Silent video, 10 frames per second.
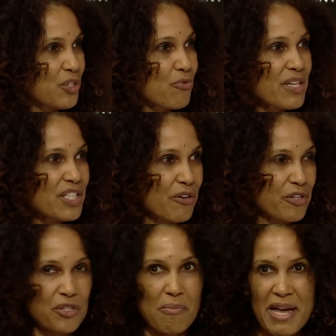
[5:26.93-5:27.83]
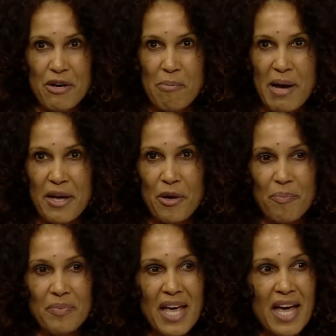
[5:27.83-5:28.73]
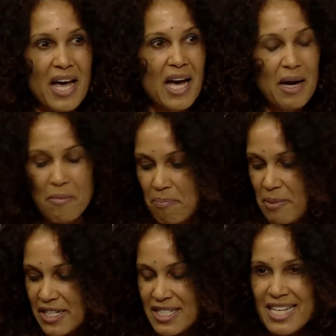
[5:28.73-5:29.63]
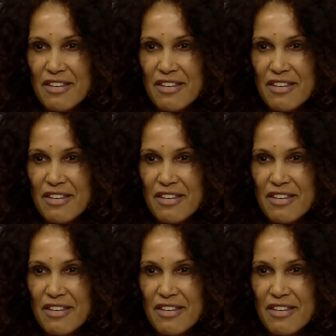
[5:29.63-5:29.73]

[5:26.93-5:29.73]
to research the microbiome. But